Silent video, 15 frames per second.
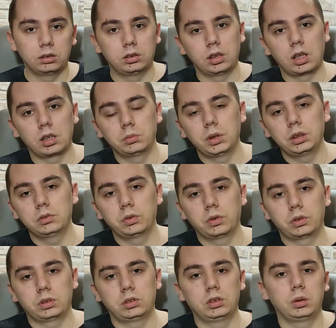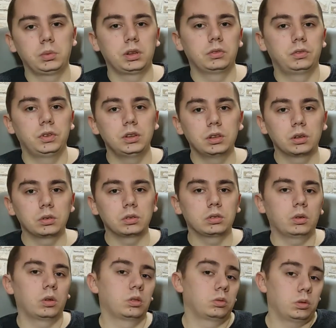They are made for streaming
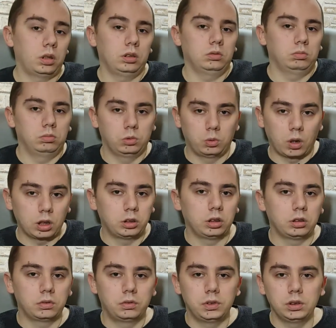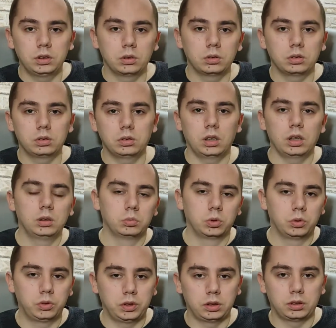videos or watching videos and
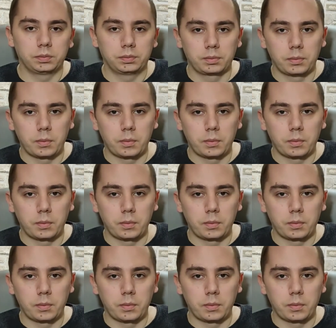movies.